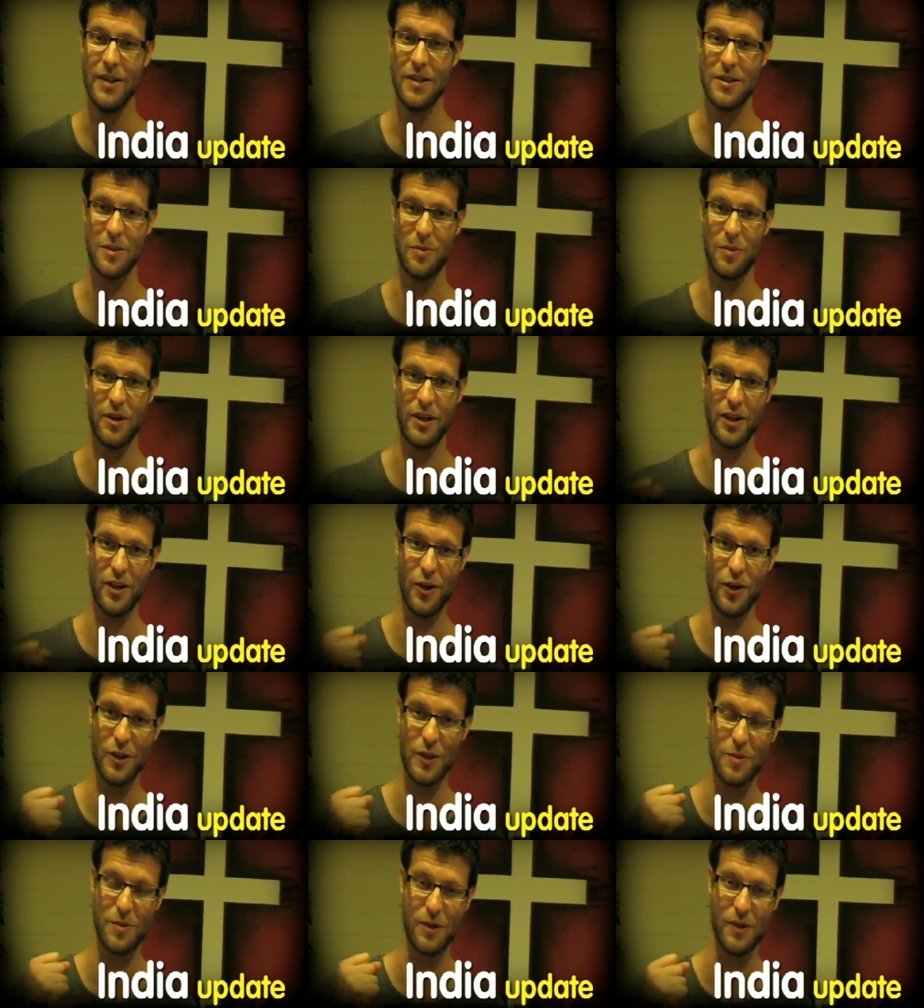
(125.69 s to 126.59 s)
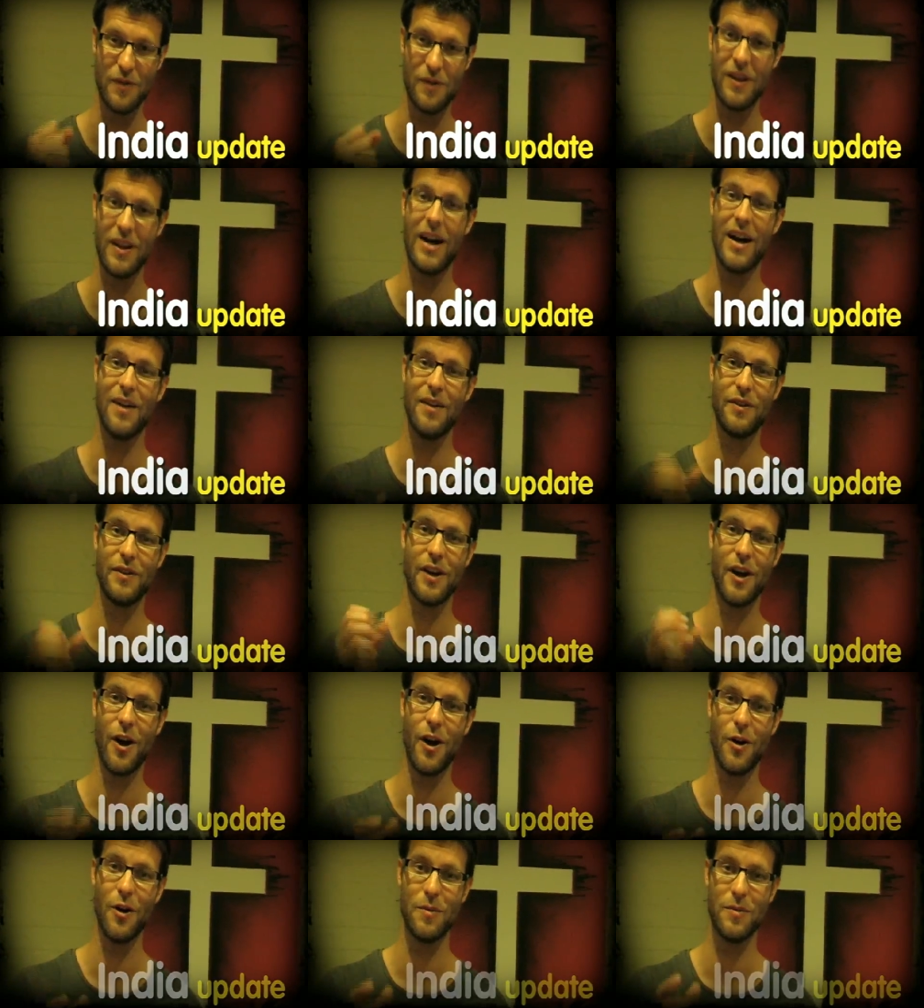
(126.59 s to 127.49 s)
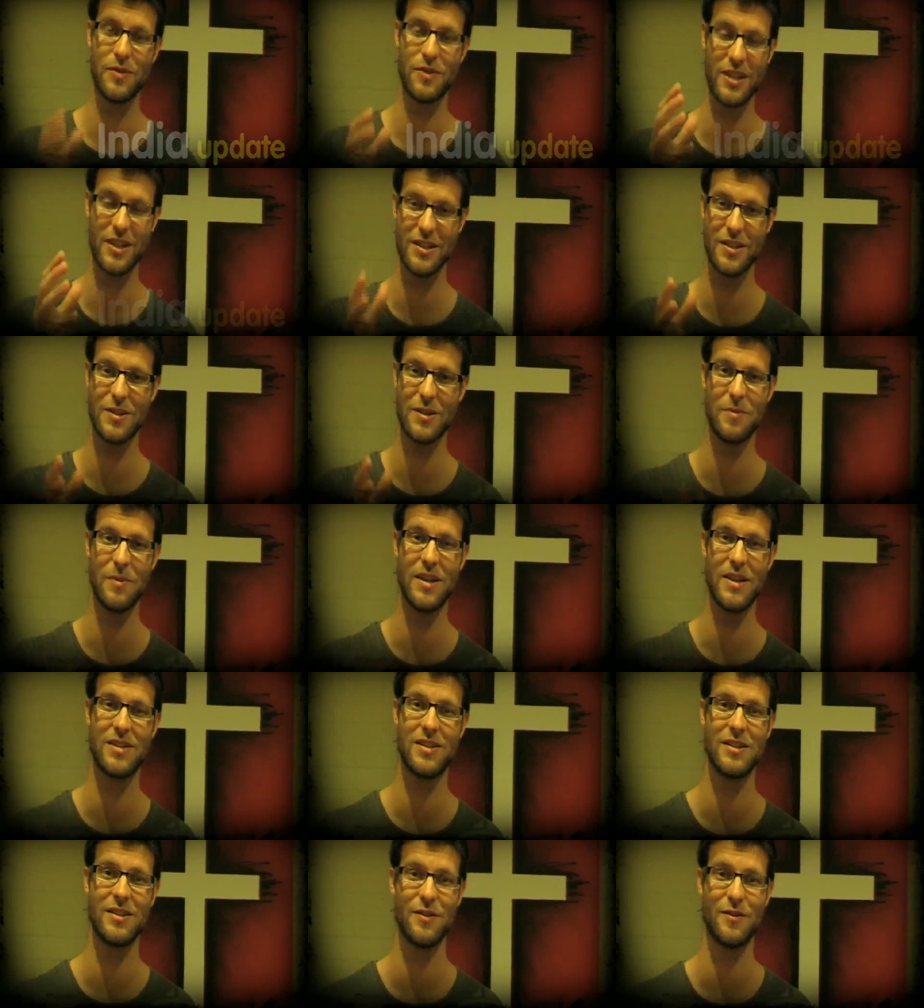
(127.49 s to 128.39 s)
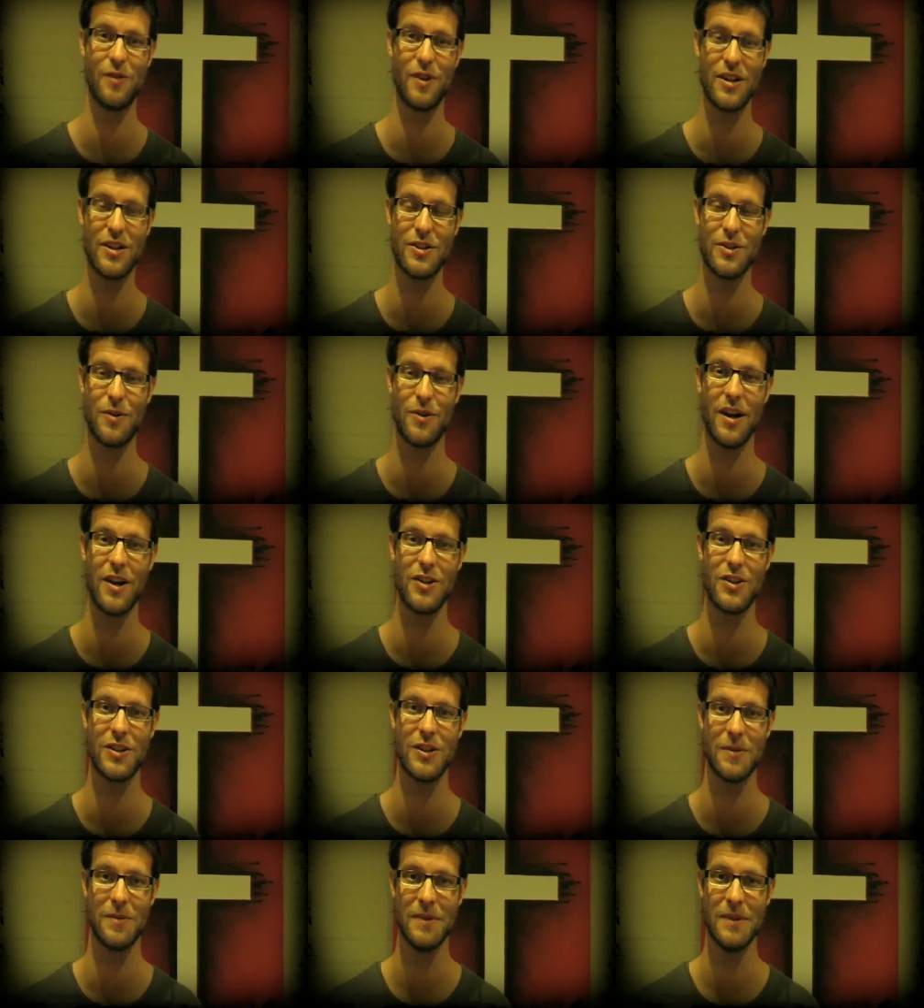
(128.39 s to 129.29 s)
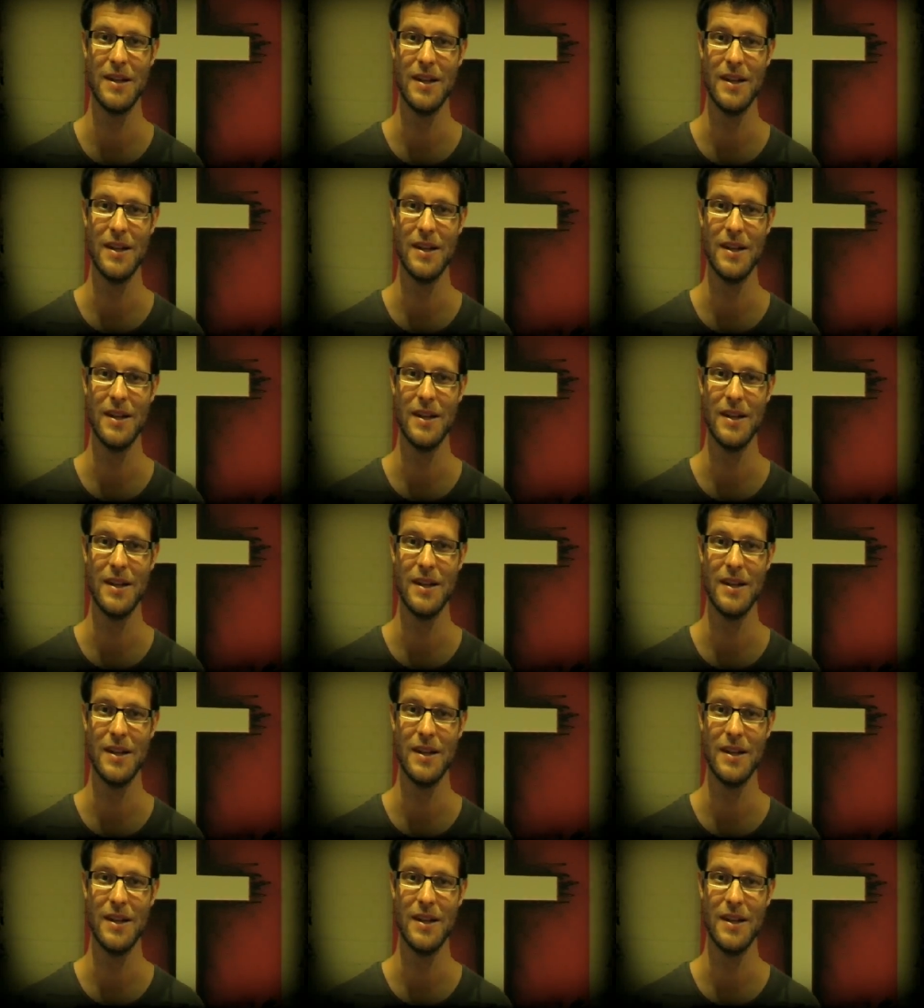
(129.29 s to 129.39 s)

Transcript: to bring a gospel of love and hope, Jesus' message of restoration